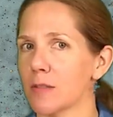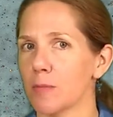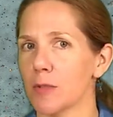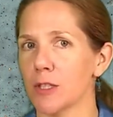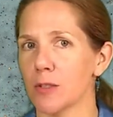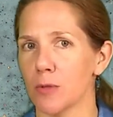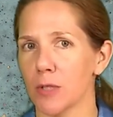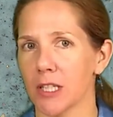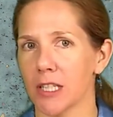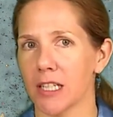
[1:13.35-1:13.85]

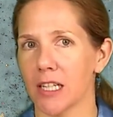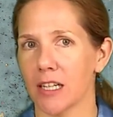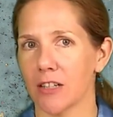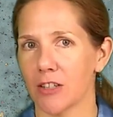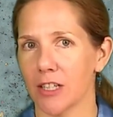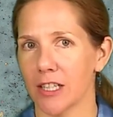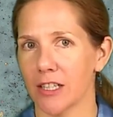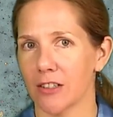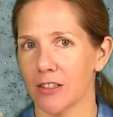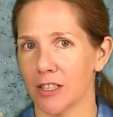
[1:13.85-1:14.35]
between a
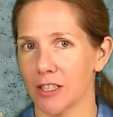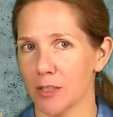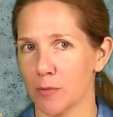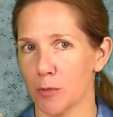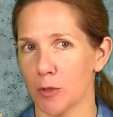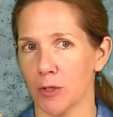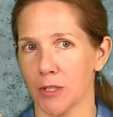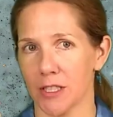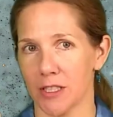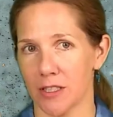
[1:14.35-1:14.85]
narrator and a
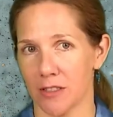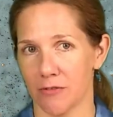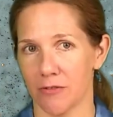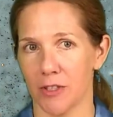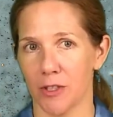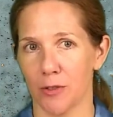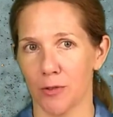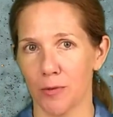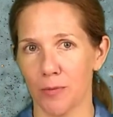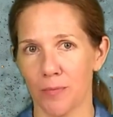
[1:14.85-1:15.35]
point of
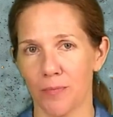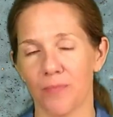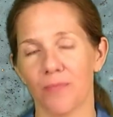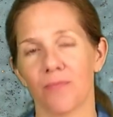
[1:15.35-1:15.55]
view?